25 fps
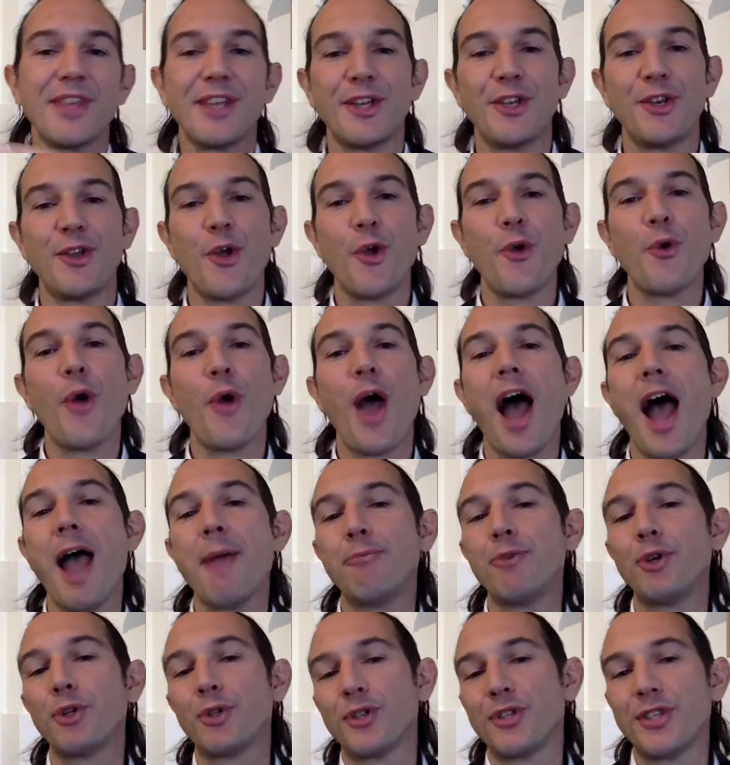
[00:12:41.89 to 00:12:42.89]

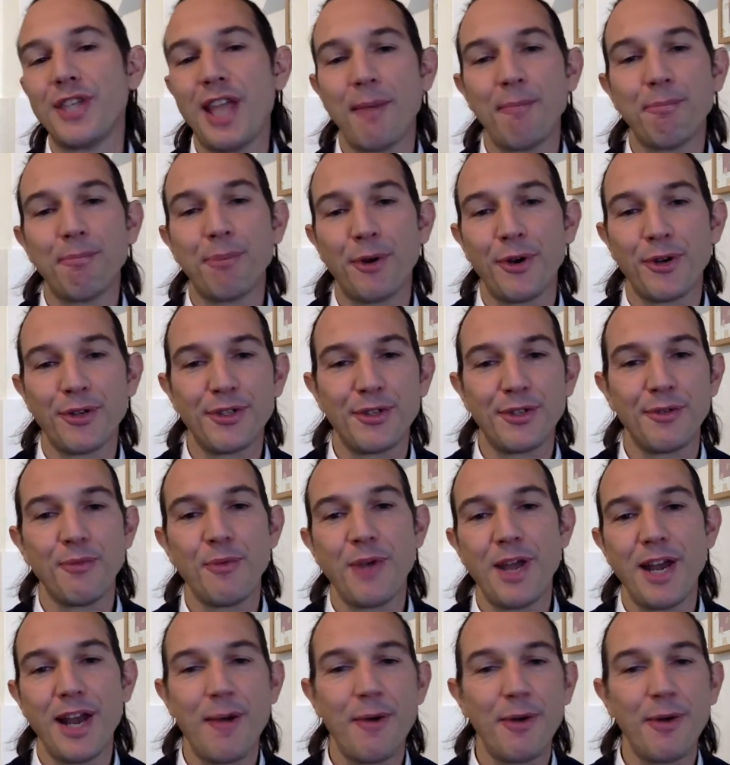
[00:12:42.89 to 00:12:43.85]
I'm not the same person when